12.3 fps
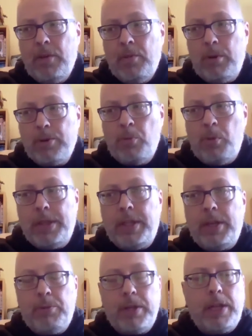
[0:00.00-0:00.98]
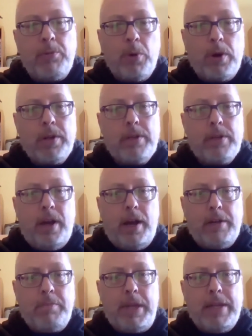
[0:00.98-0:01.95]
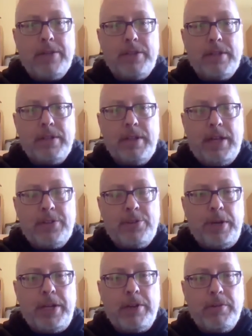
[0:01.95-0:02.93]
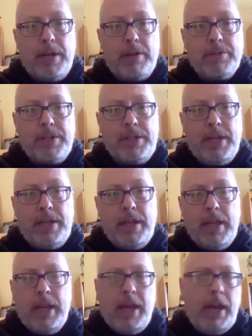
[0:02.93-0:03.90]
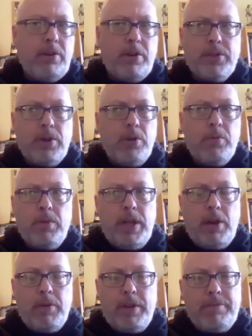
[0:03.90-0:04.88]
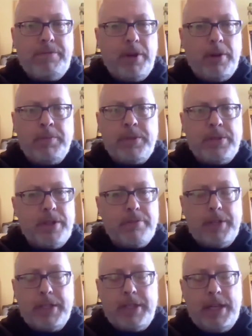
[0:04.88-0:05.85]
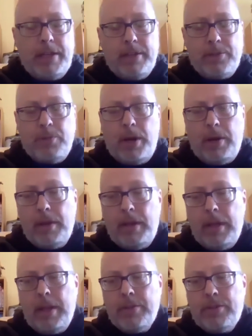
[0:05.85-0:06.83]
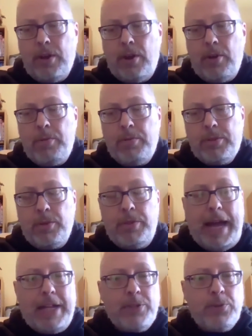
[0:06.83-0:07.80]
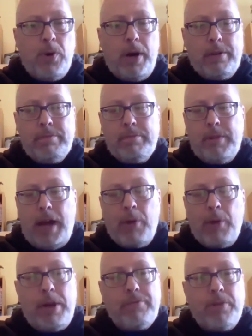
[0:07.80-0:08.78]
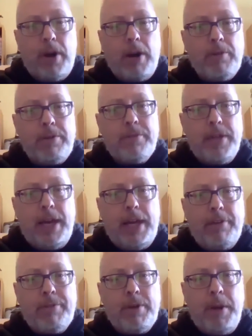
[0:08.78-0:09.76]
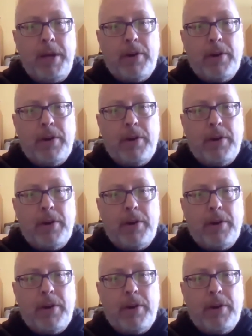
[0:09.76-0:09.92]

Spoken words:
was one that really worked on me as a reader when I was a kid, and also in films and stuff like that as well. So that's what I went for. I went for that everyman